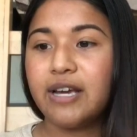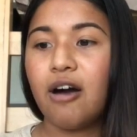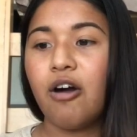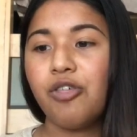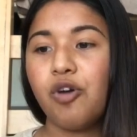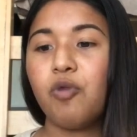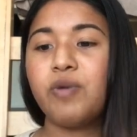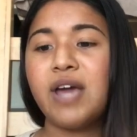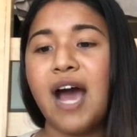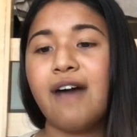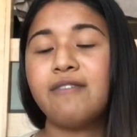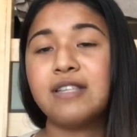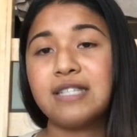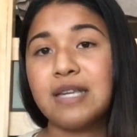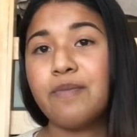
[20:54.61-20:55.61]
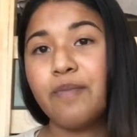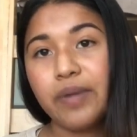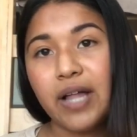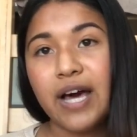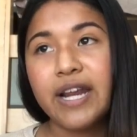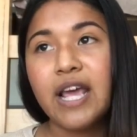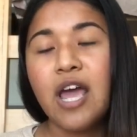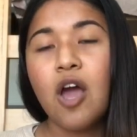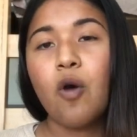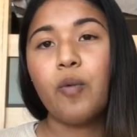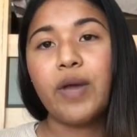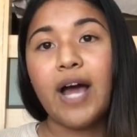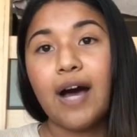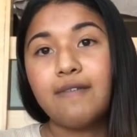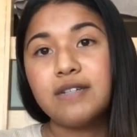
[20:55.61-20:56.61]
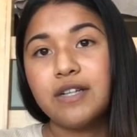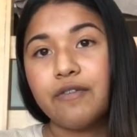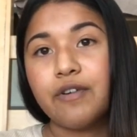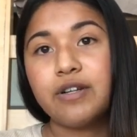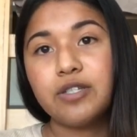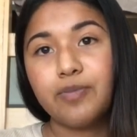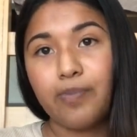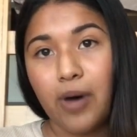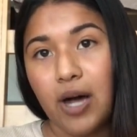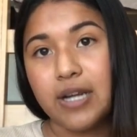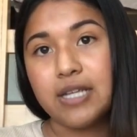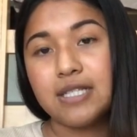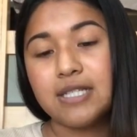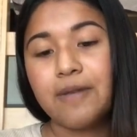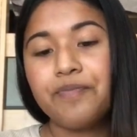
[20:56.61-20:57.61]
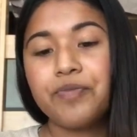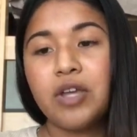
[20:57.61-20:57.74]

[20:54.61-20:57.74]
Although we have the same blood, we have different bodies.